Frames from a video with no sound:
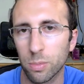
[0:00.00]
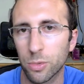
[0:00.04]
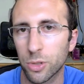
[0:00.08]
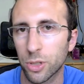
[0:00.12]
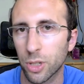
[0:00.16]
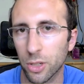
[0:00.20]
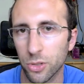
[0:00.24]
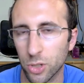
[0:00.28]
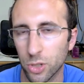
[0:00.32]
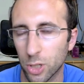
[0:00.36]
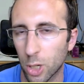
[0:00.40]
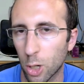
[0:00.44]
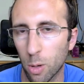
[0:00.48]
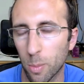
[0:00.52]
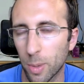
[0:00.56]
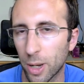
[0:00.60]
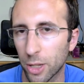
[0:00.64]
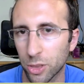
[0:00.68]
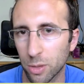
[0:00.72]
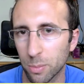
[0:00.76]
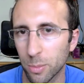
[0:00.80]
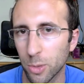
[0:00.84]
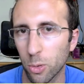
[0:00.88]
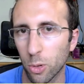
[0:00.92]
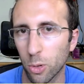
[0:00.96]
doesn't know
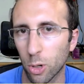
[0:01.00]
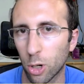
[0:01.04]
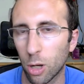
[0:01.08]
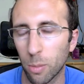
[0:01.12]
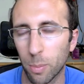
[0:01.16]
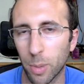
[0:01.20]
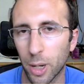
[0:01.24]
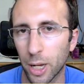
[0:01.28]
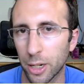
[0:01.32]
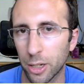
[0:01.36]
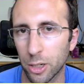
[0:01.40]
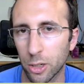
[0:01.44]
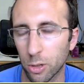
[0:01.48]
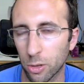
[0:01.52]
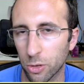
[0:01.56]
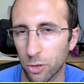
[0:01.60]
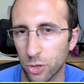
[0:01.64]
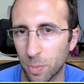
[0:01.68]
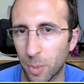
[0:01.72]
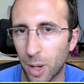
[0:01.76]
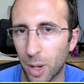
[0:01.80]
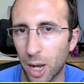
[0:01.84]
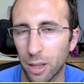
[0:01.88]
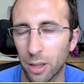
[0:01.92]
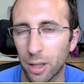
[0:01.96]
about the Mute All button or
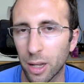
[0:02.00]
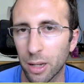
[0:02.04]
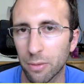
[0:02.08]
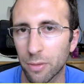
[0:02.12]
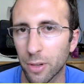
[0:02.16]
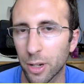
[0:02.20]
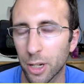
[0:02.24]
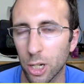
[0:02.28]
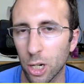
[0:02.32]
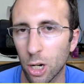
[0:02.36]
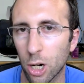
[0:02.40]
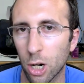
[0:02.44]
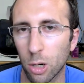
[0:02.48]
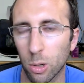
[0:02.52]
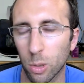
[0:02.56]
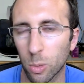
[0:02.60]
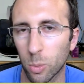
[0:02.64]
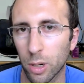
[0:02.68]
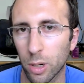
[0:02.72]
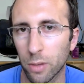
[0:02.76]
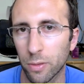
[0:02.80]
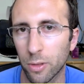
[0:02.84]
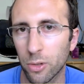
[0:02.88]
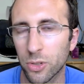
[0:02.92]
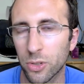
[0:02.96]
Spotlight Video or
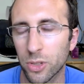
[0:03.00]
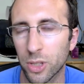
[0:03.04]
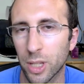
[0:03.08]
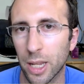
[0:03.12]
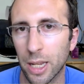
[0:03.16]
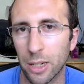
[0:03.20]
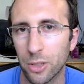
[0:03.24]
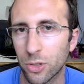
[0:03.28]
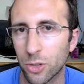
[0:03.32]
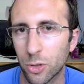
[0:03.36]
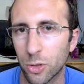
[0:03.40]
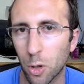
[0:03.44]
one of those things,